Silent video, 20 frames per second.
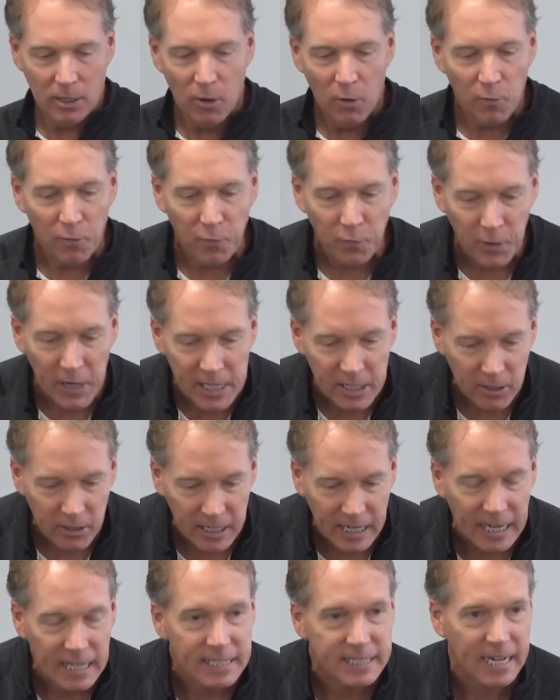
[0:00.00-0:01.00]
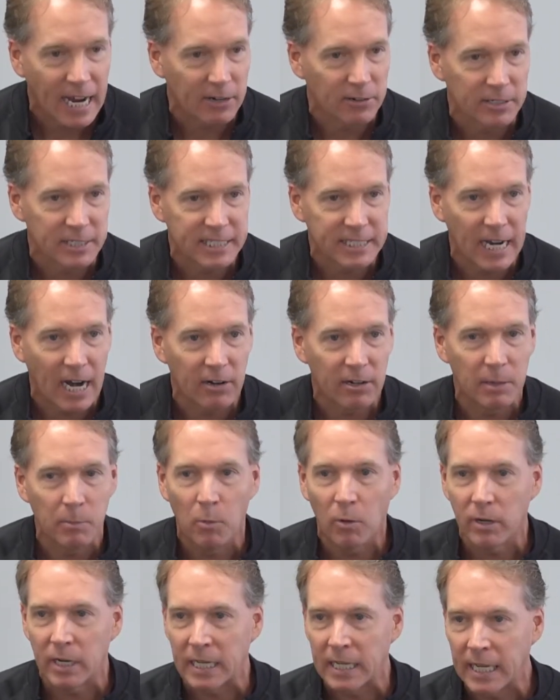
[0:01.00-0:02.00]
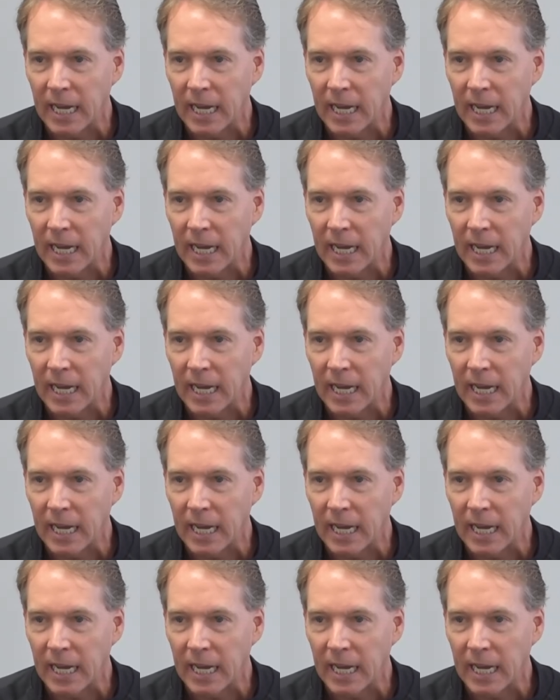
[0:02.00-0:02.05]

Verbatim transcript: Freak your kids out on Saturday morning.